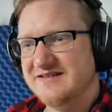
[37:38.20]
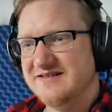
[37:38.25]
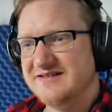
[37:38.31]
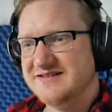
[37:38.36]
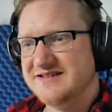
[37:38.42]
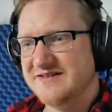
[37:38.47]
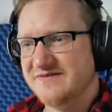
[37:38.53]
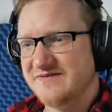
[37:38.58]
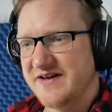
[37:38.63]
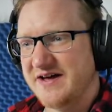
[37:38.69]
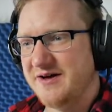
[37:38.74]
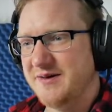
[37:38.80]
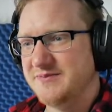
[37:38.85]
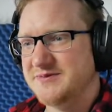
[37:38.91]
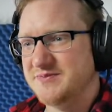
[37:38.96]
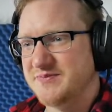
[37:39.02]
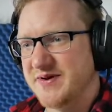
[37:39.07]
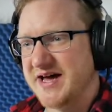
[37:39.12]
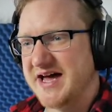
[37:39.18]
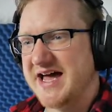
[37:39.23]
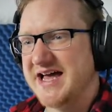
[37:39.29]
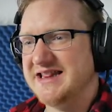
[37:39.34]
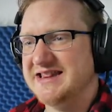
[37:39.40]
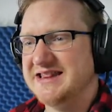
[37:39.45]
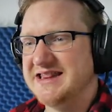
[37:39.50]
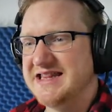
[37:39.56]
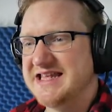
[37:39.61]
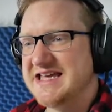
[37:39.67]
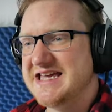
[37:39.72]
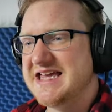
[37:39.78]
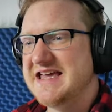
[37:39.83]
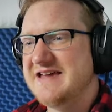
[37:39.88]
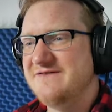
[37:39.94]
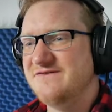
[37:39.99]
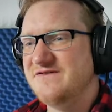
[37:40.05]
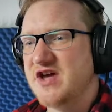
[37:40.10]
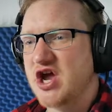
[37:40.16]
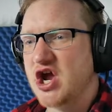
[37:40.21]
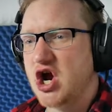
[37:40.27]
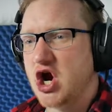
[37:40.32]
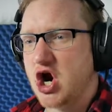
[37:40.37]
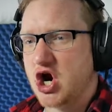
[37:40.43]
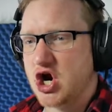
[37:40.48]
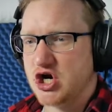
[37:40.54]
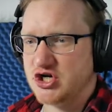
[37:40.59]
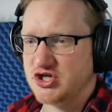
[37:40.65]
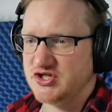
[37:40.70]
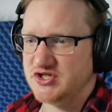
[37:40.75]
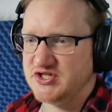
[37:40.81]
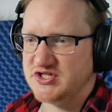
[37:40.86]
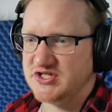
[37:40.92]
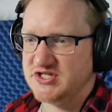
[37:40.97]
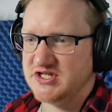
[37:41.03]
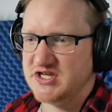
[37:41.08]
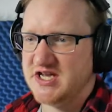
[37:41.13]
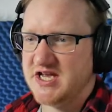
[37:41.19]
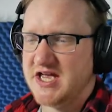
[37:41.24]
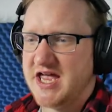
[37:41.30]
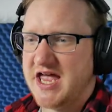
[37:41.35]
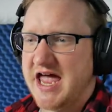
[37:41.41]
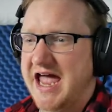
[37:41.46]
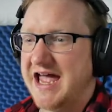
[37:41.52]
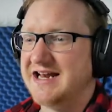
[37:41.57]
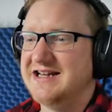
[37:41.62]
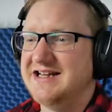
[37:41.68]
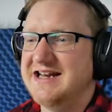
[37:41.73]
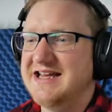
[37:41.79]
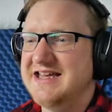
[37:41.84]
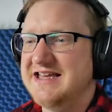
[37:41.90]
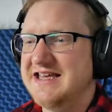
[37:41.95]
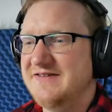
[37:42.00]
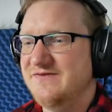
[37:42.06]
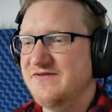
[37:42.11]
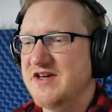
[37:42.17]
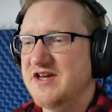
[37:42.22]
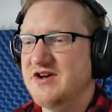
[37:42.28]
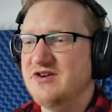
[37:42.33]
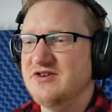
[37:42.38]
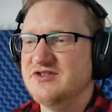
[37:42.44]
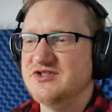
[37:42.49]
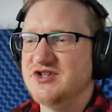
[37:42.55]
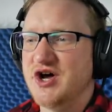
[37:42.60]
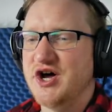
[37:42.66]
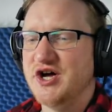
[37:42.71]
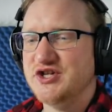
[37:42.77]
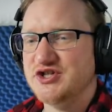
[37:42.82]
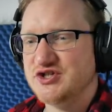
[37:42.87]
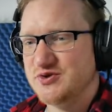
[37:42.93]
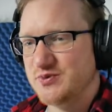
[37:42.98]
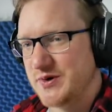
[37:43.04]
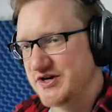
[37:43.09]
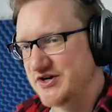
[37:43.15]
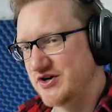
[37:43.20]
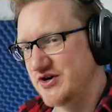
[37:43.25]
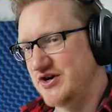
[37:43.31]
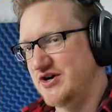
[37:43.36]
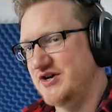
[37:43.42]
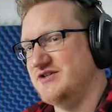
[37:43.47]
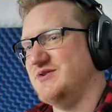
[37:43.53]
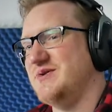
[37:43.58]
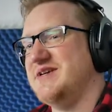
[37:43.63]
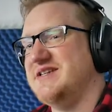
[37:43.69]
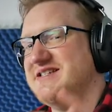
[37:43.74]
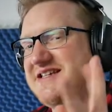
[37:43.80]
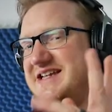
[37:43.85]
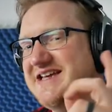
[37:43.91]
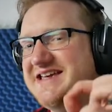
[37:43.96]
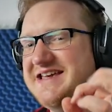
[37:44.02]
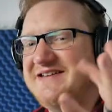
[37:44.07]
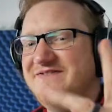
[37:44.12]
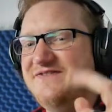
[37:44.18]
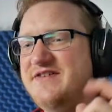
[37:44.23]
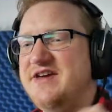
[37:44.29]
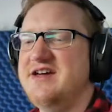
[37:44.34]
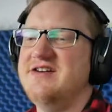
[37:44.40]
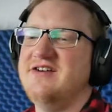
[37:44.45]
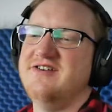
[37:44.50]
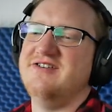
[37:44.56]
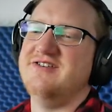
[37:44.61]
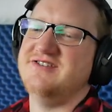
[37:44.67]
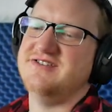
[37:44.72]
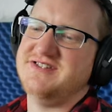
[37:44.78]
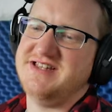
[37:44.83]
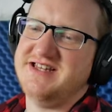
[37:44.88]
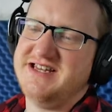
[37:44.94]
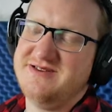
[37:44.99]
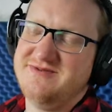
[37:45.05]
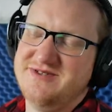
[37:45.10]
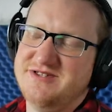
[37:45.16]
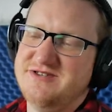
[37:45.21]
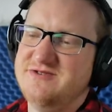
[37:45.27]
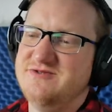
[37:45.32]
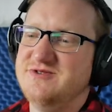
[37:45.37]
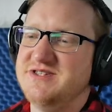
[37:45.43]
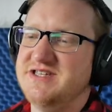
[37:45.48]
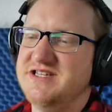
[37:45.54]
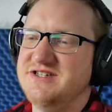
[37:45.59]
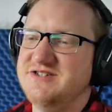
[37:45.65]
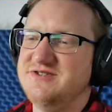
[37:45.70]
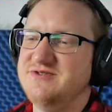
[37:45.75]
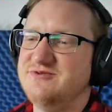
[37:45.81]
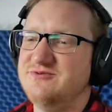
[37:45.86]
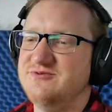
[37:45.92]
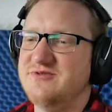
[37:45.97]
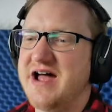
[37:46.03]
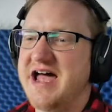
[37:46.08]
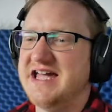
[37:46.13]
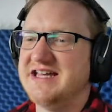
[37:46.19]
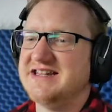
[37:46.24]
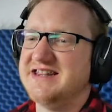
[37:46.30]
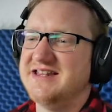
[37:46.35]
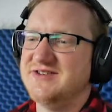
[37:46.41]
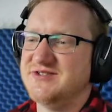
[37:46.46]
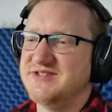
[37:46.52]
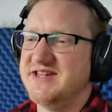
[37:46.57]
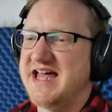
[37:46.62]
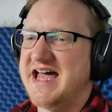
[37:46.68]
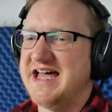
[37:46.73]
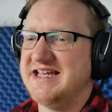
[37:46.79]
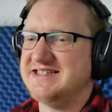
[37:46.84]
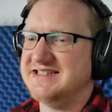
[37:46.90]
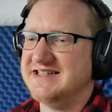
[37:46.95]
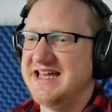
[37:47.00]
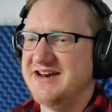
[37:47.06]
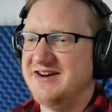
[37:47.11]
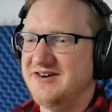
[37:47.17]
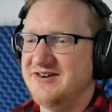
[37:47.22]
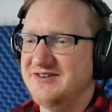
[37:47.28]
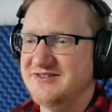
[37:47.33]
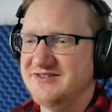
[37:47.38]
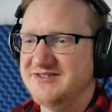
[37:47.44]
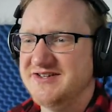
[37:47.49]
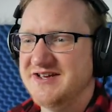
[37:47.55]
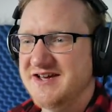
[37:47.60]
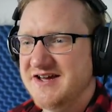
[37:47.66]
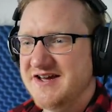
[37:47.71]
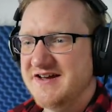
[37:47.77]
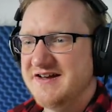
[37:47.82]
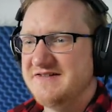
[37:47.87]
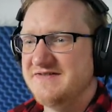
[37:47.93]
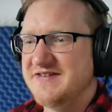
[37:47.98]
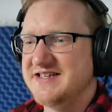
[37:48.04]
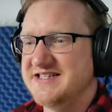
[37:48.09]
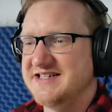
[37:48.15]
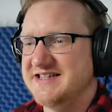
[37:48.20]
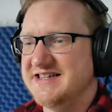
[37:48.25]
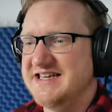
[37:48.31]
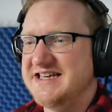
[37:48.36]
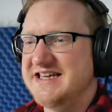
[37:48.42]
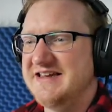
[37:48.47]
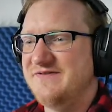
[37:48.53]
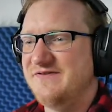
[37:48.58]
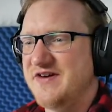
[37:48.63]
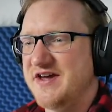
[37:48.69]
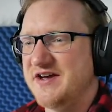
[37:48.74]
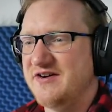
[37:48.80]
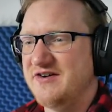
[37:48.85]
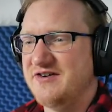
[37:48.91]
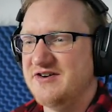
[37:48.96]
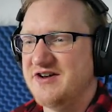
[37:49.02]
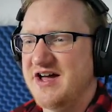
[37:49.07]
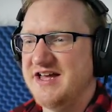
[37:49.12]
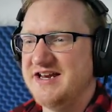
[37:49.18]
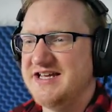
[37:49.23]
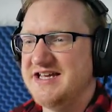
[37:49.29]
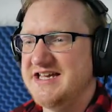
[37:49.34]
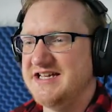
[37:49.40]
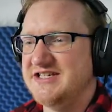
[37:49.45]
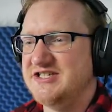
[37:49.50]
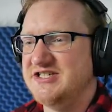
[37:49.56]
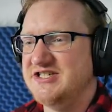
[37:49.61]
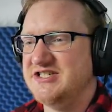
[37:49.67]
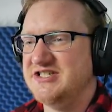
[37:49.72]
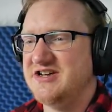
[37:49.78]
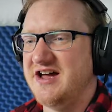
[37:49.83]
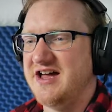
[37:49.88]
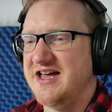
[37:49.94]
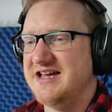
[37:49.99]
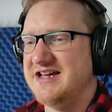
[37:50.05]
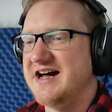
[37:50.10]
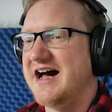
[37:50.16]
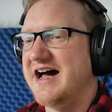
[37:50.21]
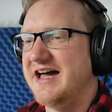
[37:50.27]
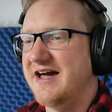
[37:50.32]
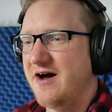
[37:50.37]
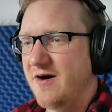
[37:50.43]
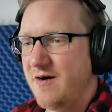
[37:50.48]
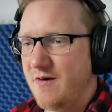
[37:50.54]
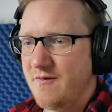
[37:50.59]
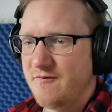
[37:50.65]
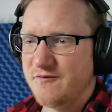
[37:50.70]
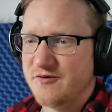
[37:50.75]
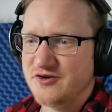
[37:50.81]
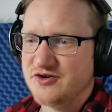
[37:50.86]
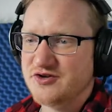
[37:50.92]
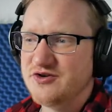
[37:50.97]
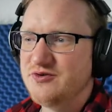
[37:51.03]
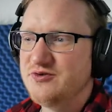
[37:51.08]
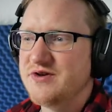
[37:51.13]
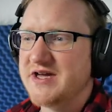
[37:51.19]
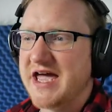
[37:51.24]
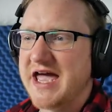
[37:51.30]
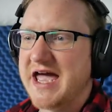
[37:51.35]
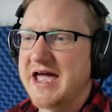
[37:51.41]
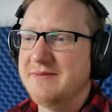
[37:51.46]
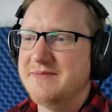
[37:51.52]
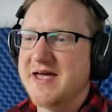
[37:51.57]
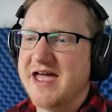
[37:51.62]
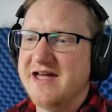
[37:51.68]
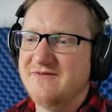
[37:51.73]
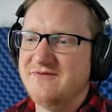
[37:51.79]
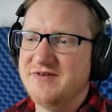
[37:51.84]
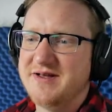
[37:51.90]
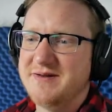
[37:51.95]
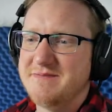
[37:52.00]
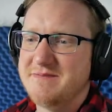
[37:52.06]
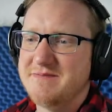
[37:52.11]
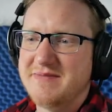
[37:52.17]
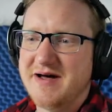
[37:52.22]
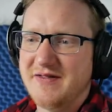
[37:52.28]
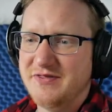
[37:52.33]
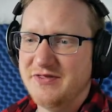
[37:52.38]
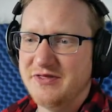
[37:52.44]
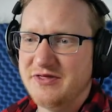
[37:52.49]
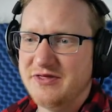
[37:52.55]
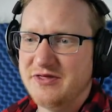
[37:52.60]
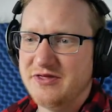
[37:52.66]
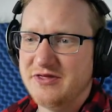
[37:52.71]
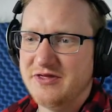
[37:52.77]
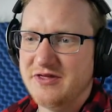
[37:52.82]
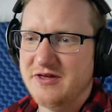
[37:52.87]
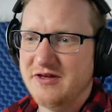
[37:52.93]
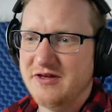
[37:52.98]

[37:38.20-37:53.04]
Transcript: Developed by Leaky Fingers. At Leaky Fingers on Twitter. So his leaky fingers that he was using to write those last letters. Visit leakyfinger.itch.io for new game every month.